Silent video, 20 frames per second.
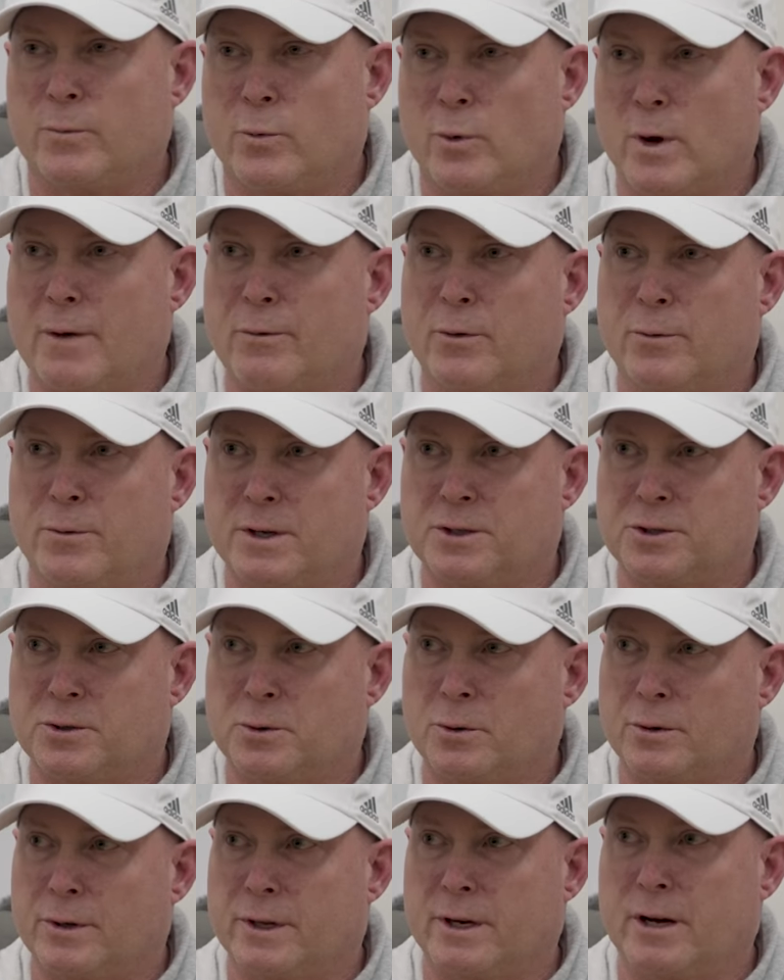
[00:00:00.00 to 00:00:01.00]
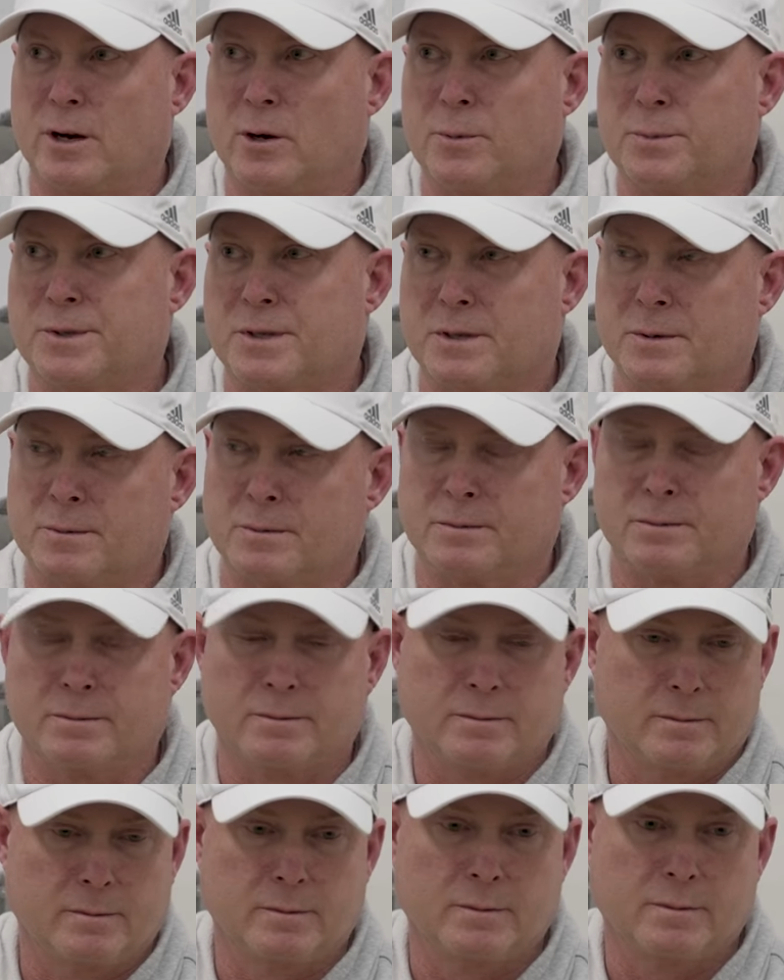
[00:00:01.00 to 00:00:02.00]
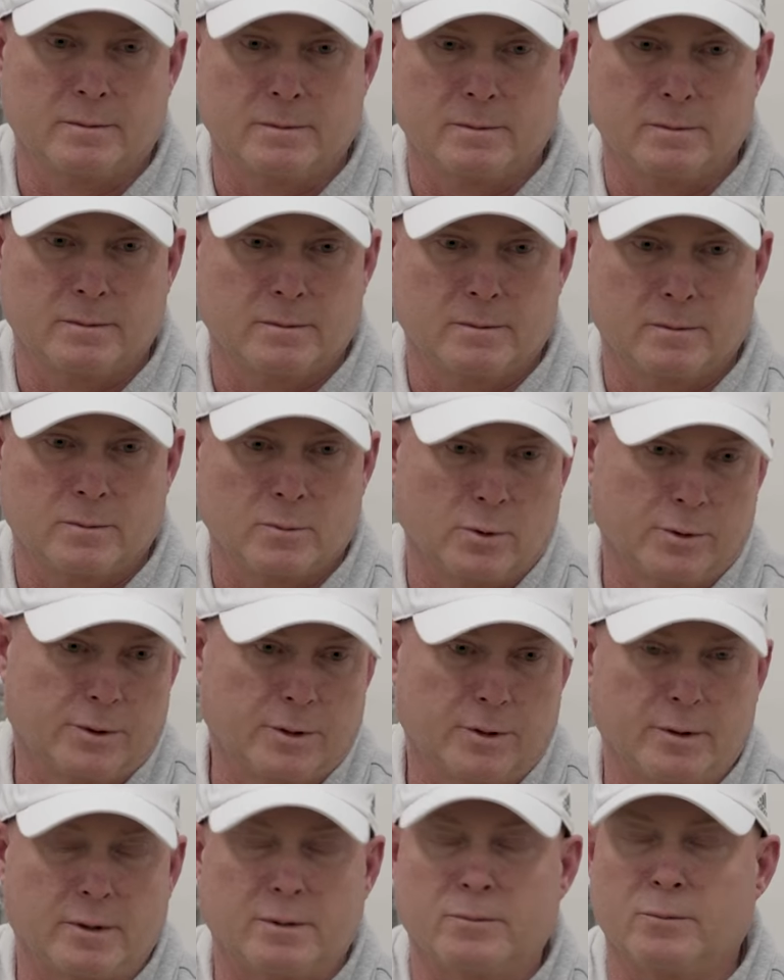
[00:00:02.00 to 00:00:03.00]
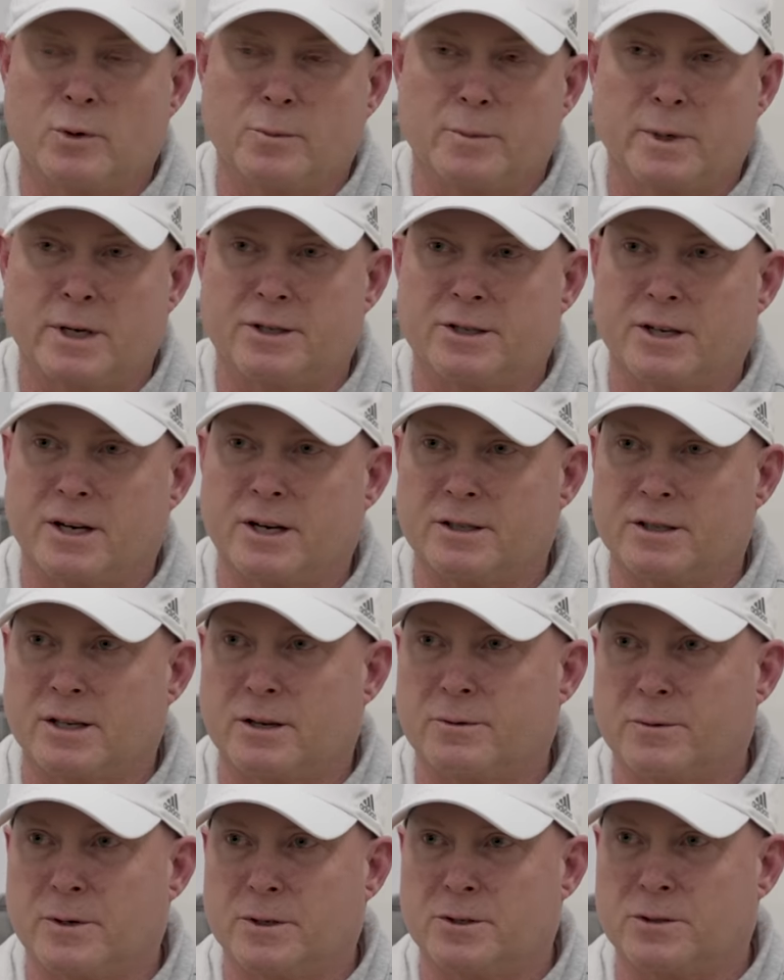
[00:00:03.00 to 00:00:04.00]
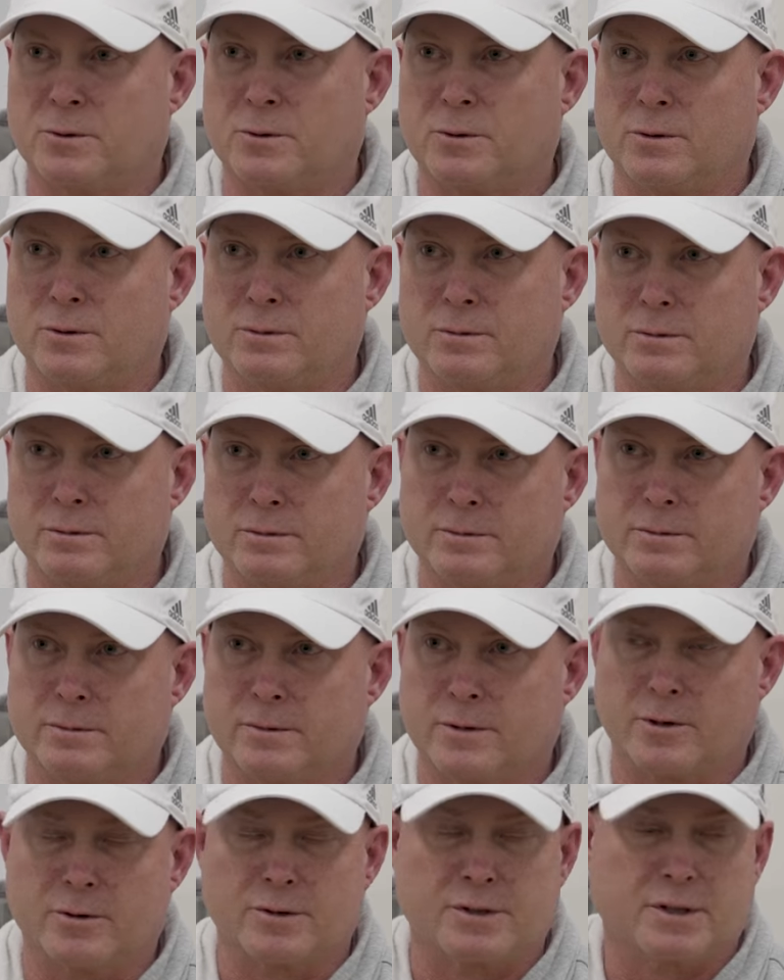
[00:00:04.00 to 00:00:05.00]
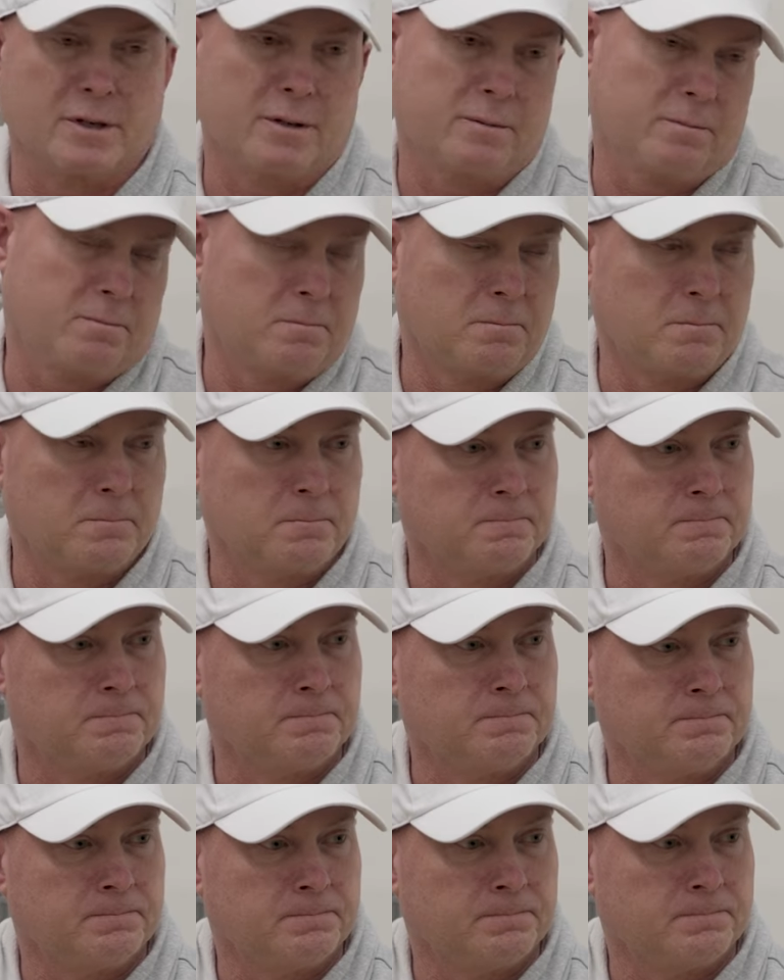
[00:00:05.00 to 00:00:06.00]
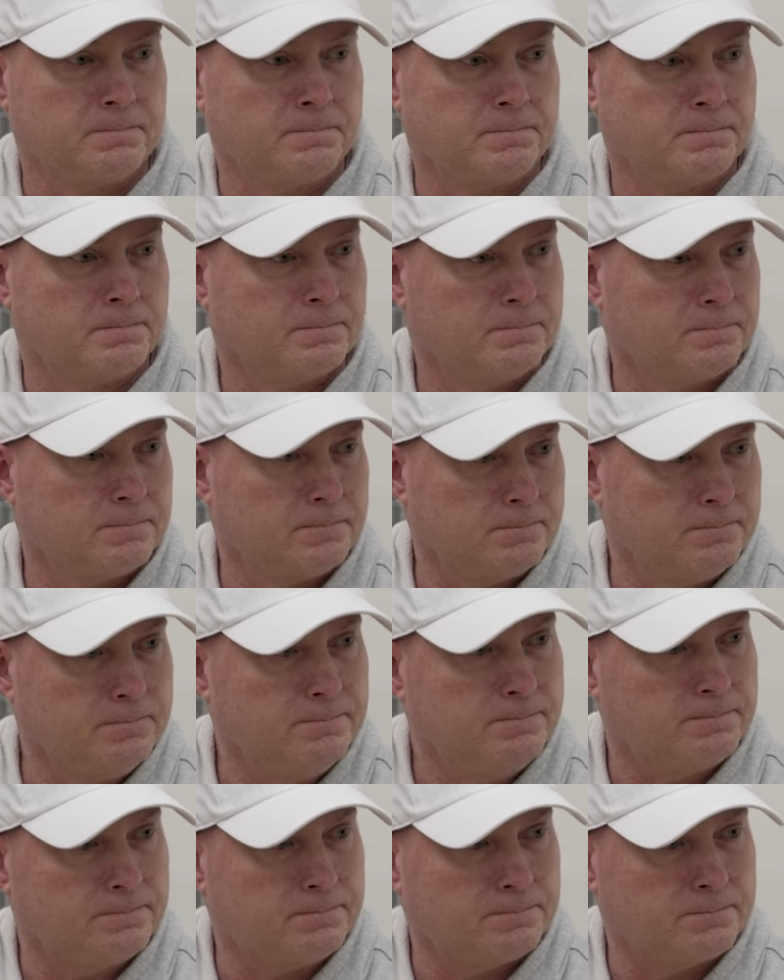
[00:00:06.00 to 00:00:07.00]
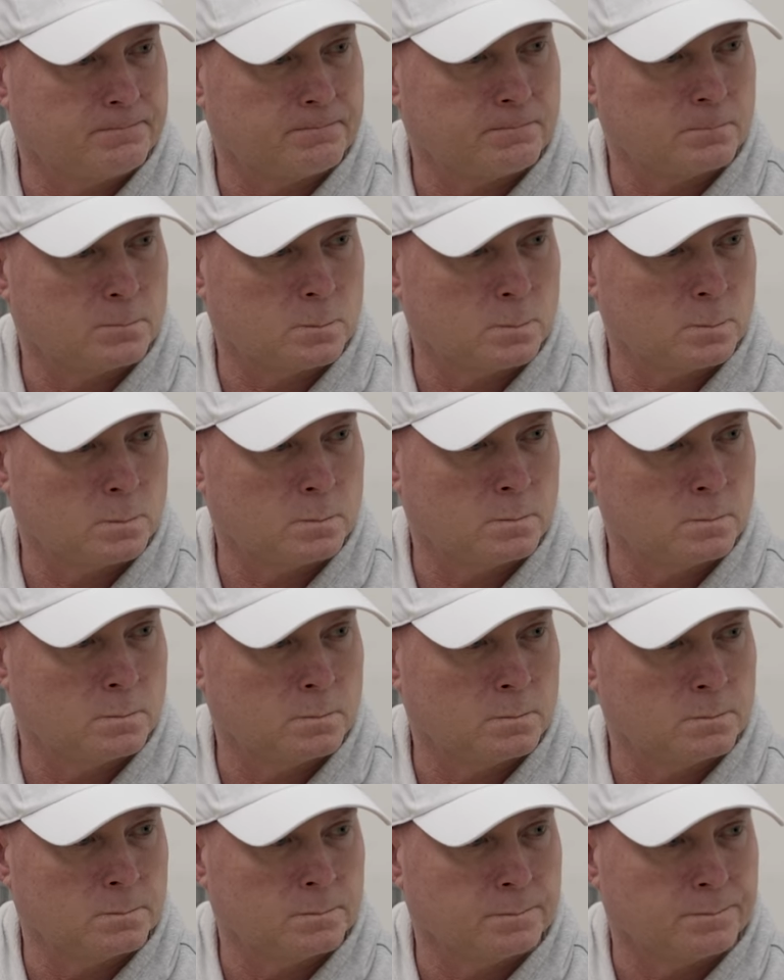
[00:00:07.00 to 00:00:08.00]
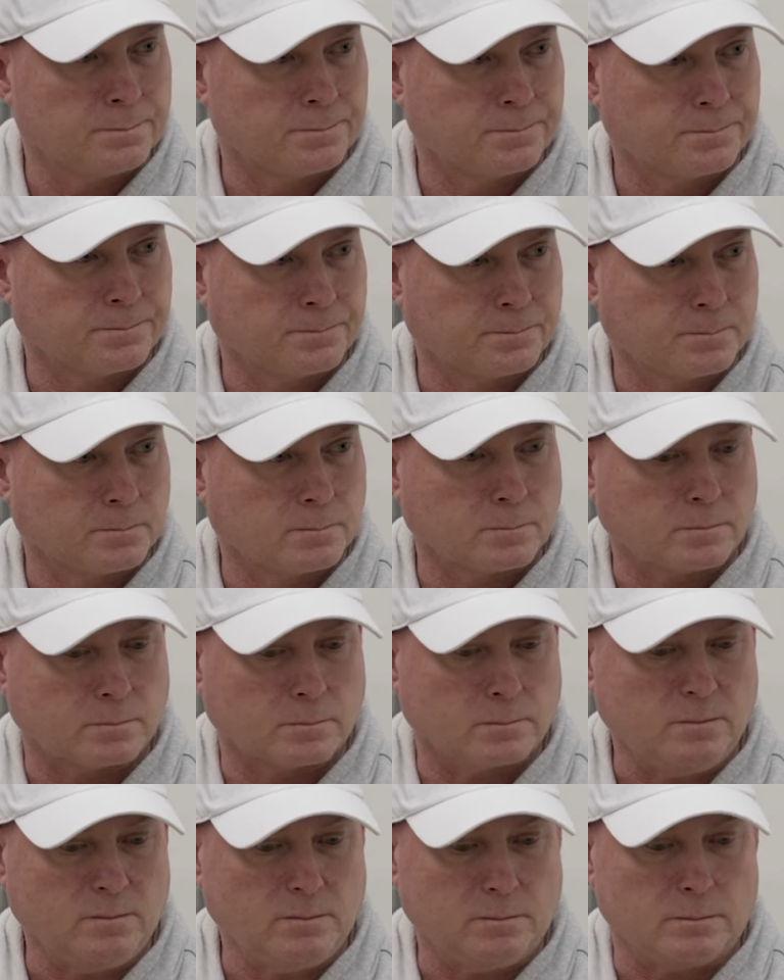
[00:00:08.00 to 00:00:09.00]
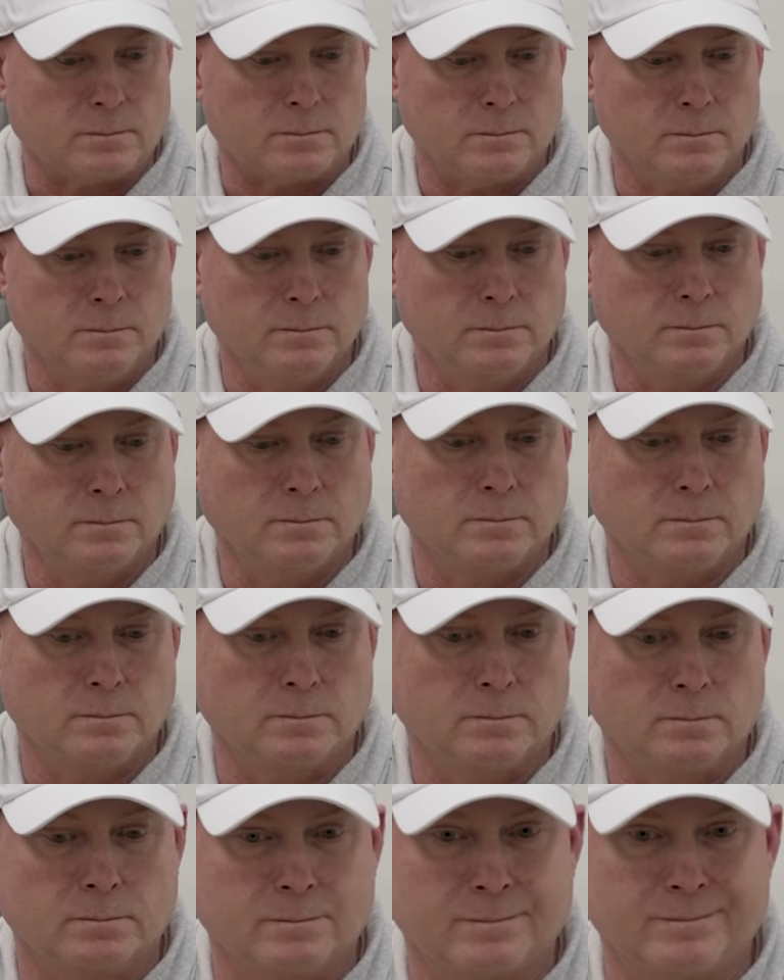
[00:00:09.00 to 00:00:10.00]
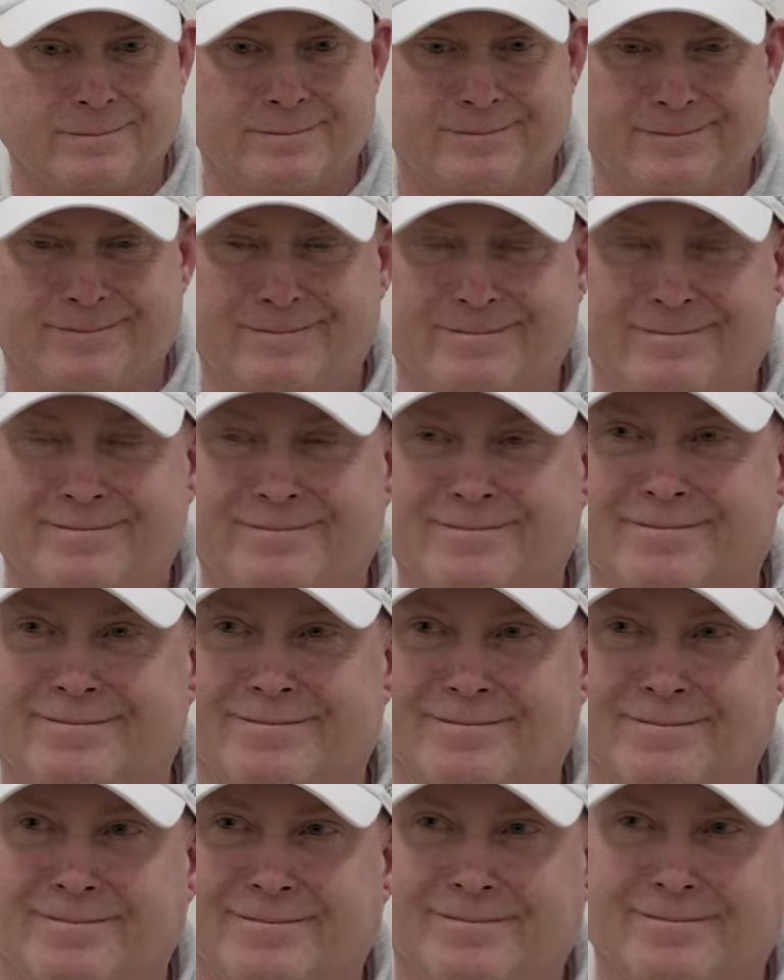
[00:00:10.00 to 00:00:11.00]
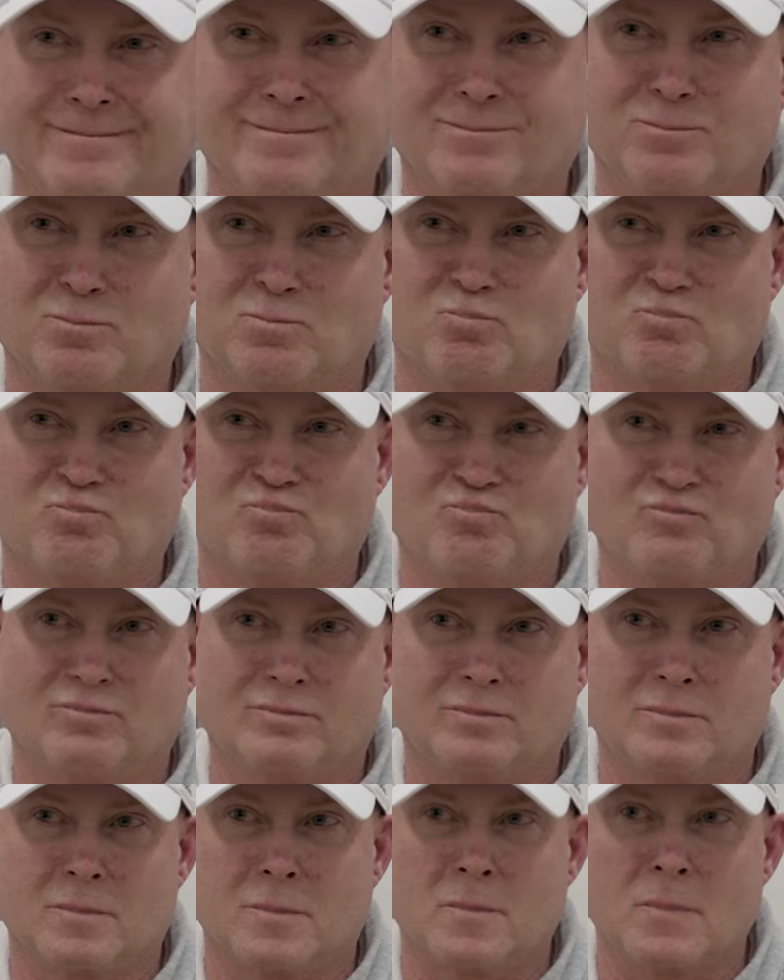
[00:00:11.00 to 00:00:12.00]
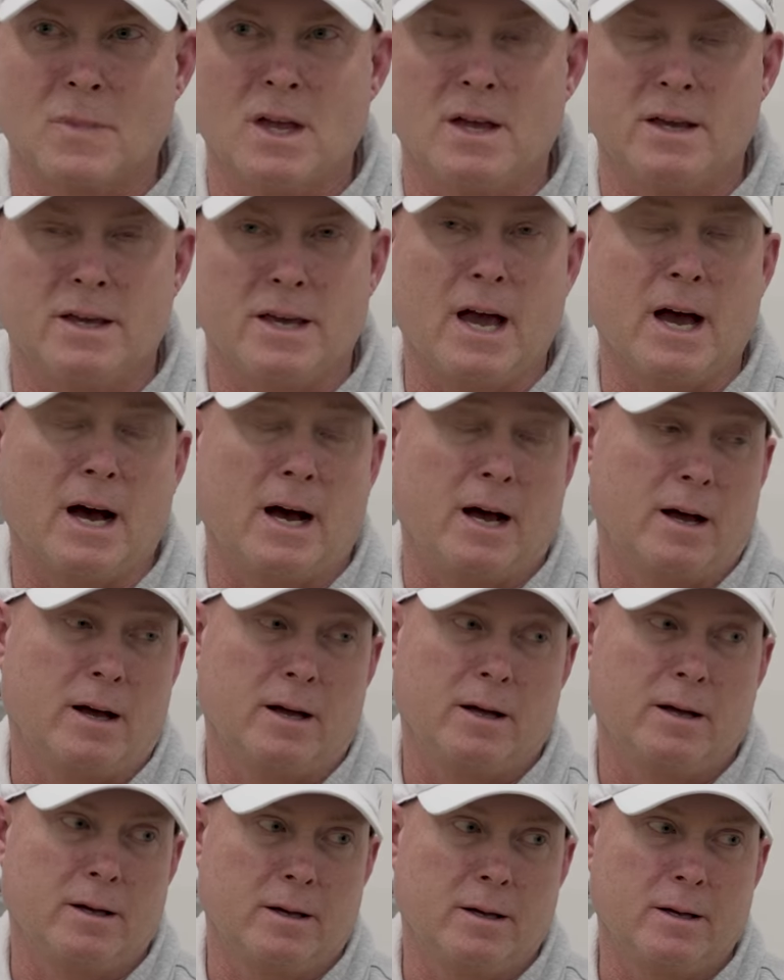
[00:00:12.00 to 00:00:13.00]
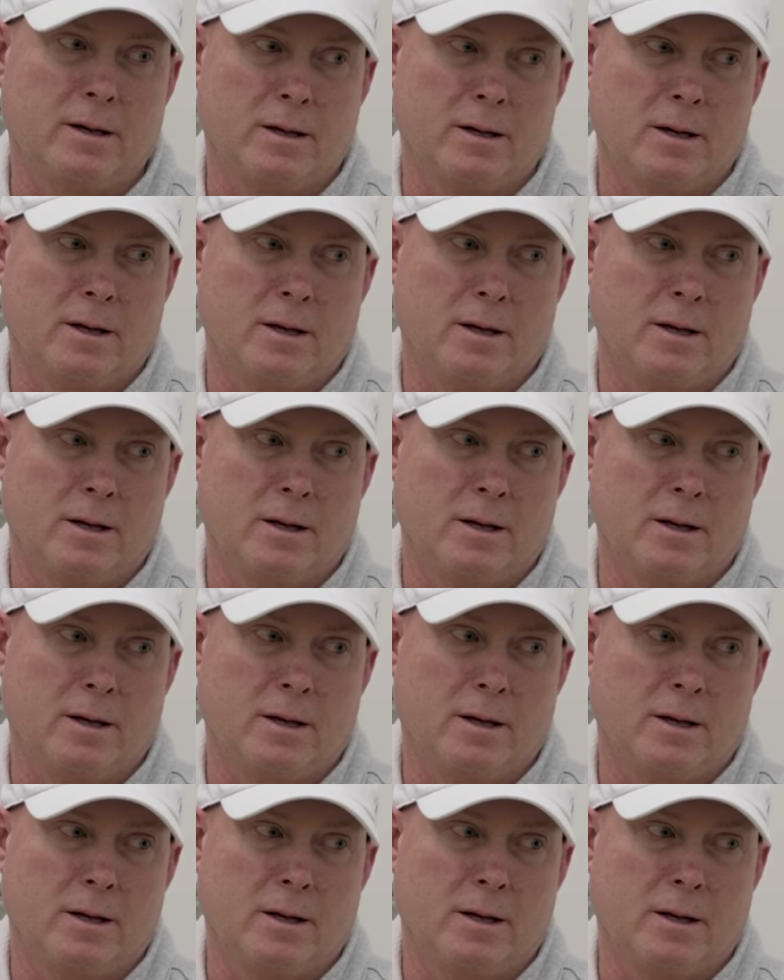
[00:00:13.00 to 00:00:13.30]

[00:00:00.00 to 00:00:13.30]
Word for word: we have a visual that helps, and we'll do it. We may change that visual Thursday. Has Chris surprised you, just in the sense that he could be in high school right now? It seems like he's. Yeah. Like he's